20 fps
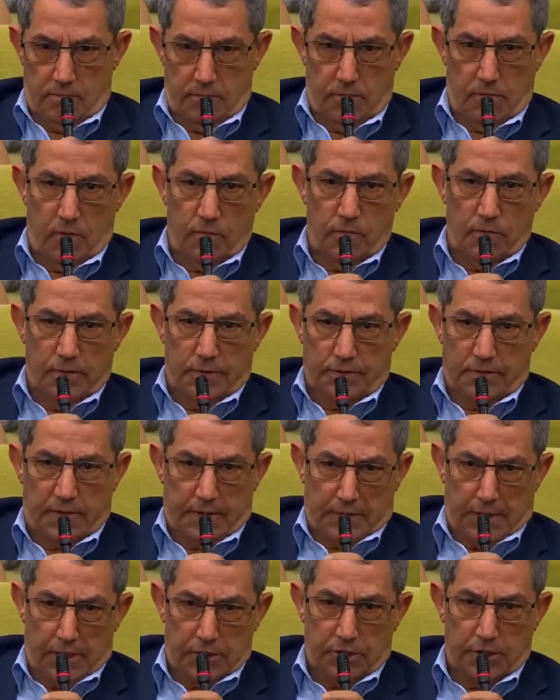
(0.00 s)
you know,
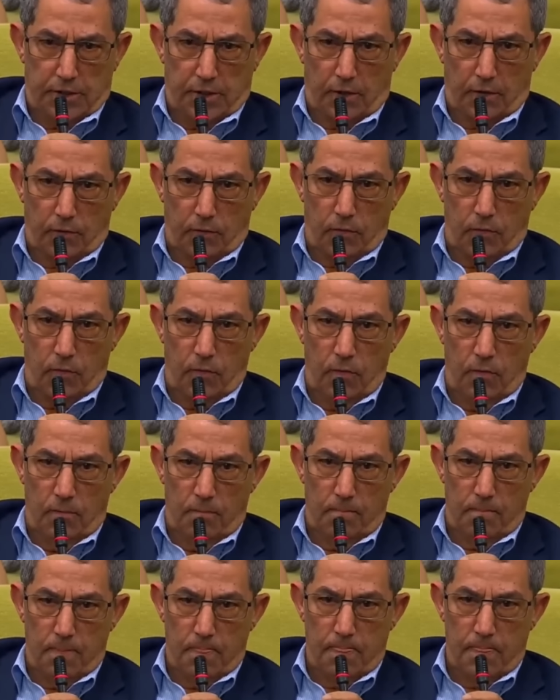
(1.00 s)
international law
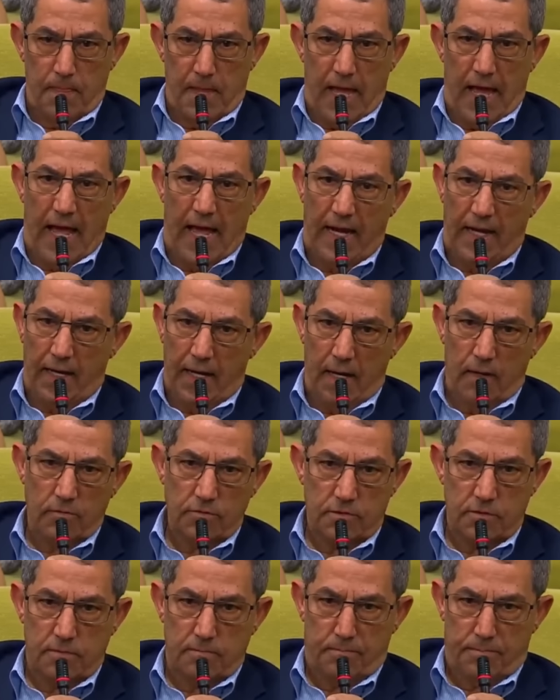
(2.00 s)

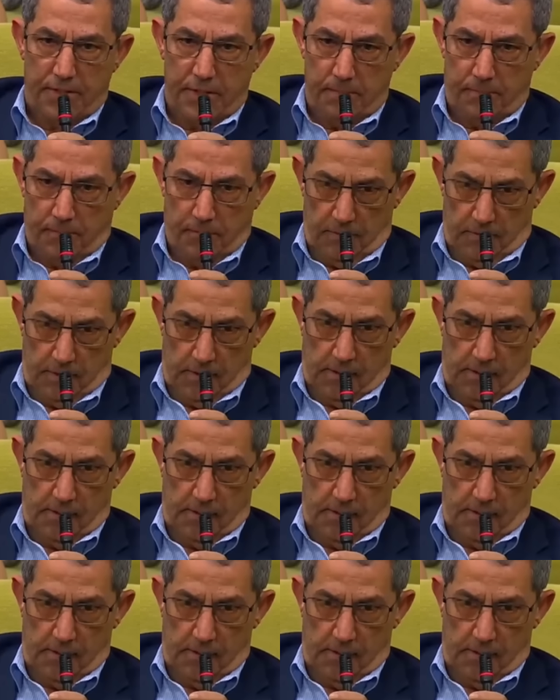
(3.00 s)
allows people